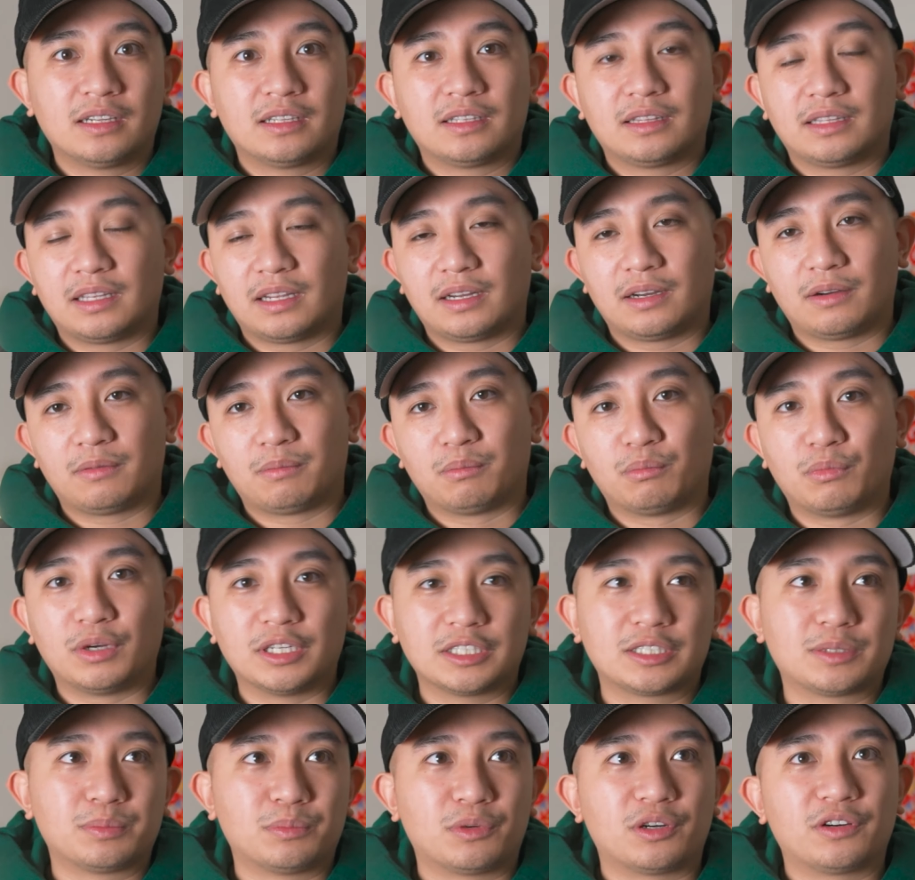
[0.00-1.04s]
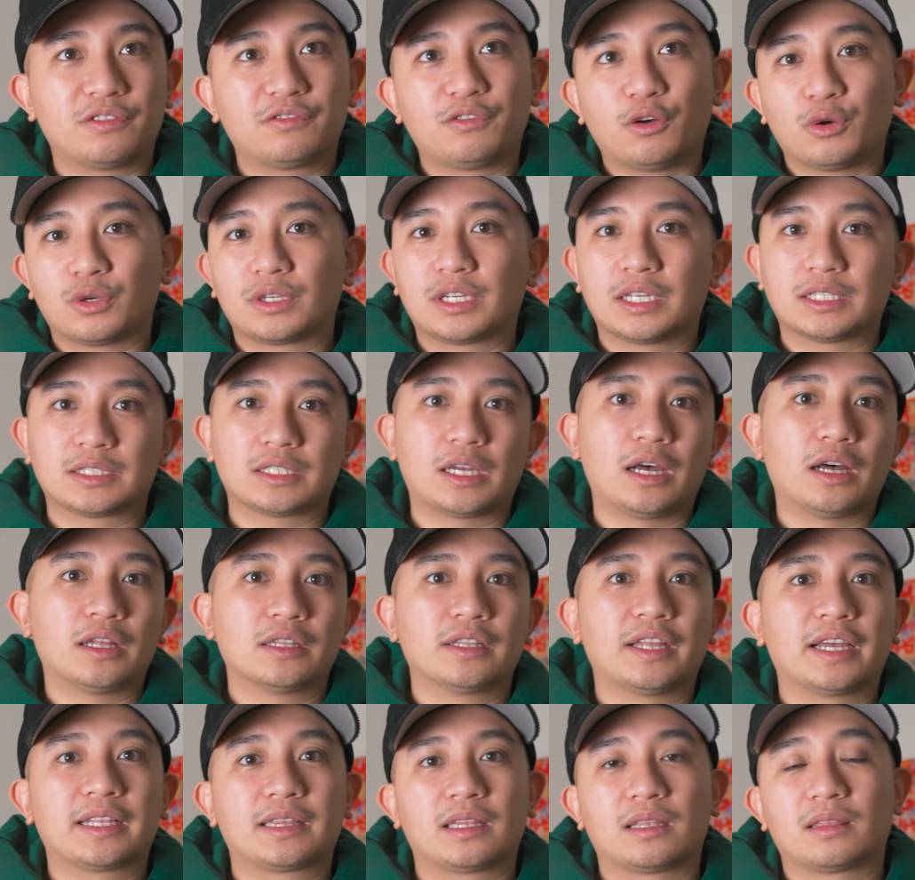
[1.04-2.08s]
They're much more focused on
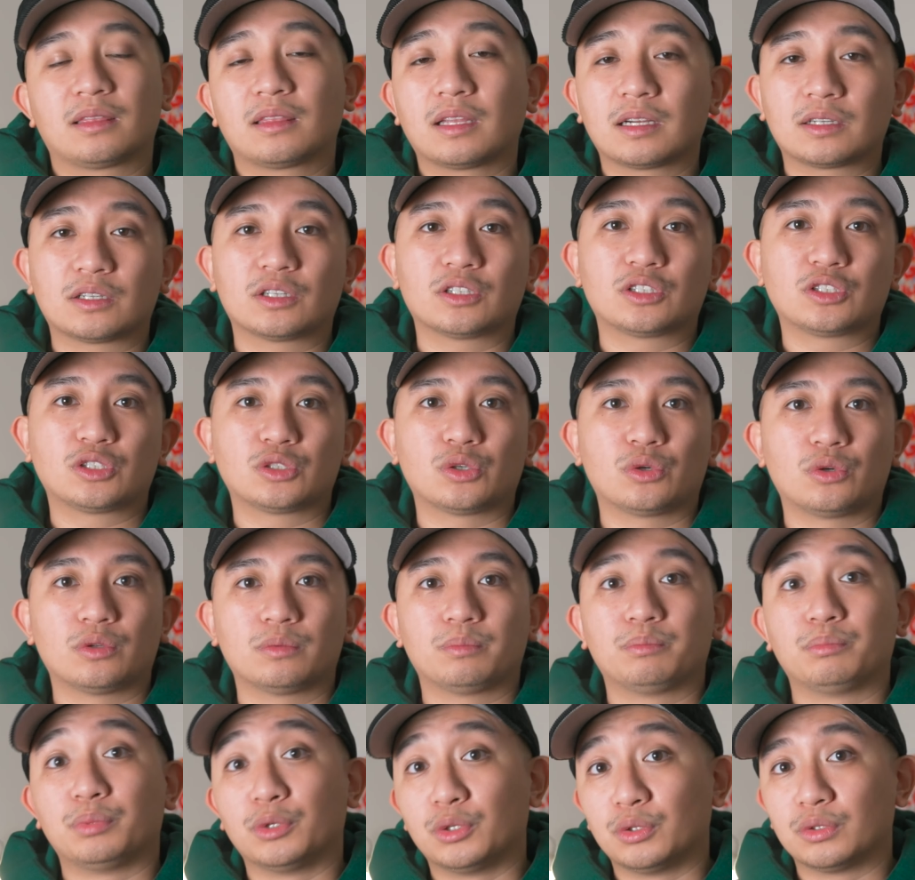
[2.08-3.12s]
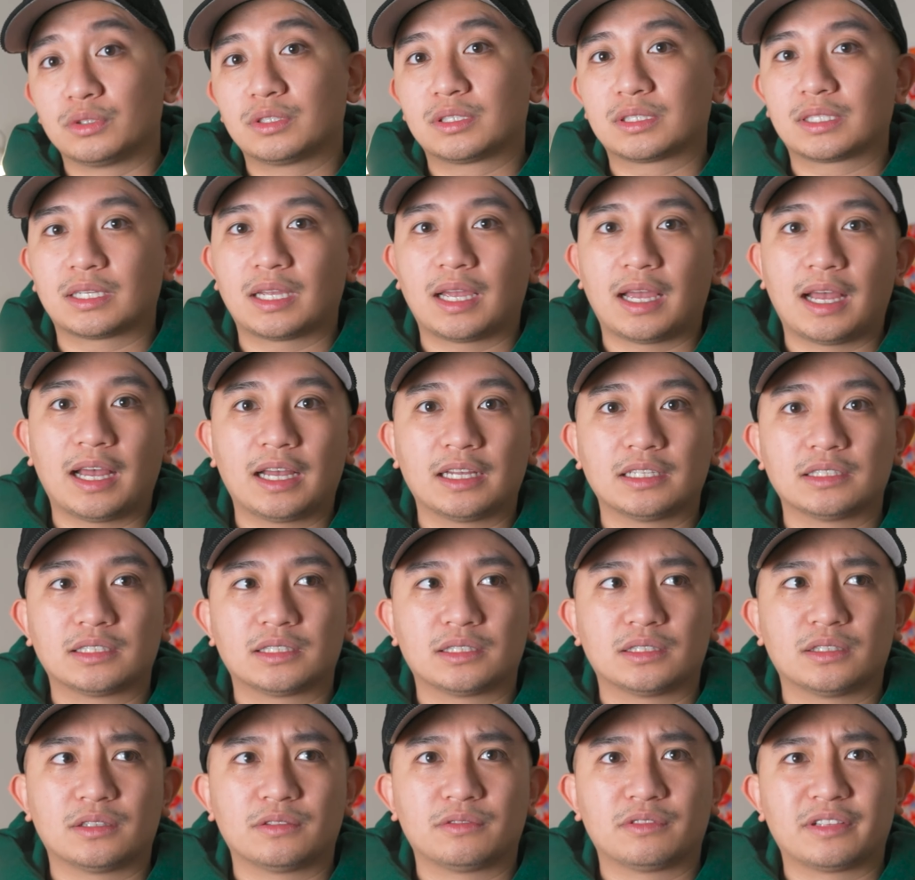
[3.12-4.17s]
like the thicker soled boots as
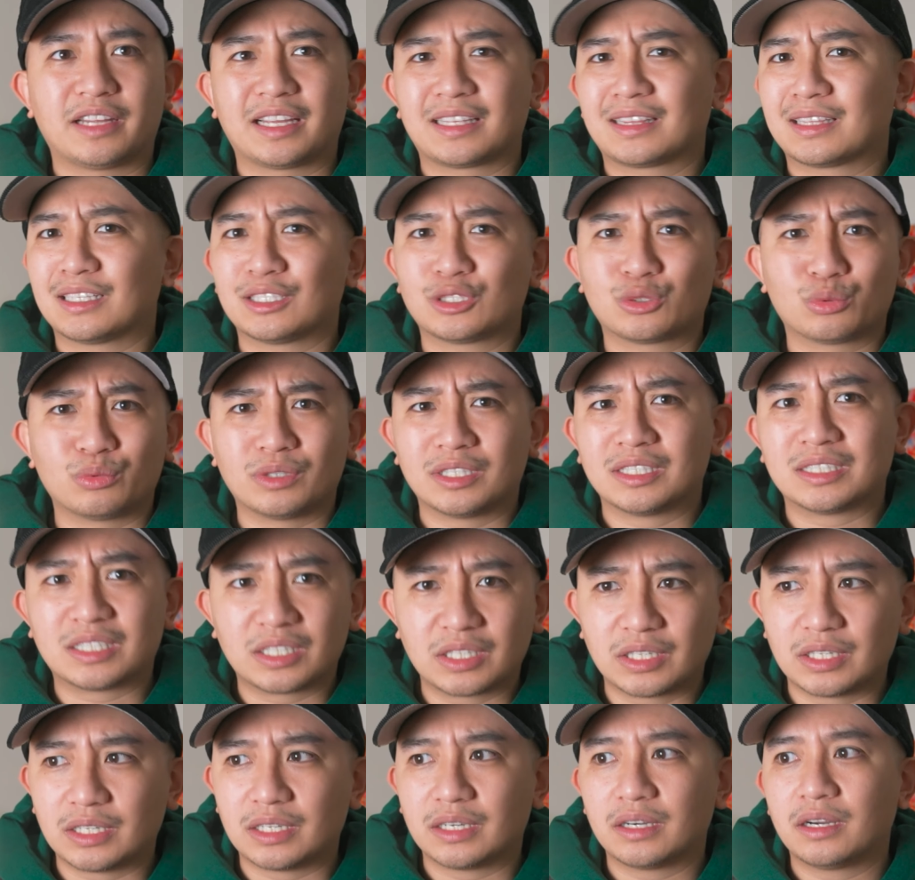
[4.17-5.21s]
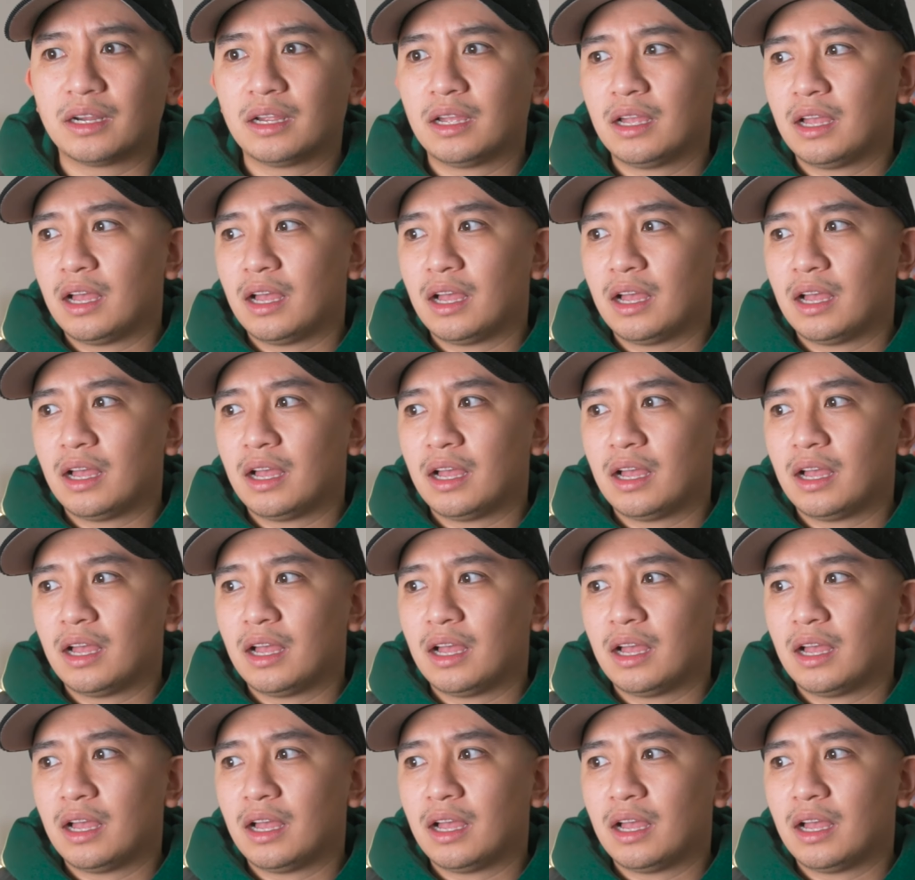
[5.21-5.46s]
of like this winter.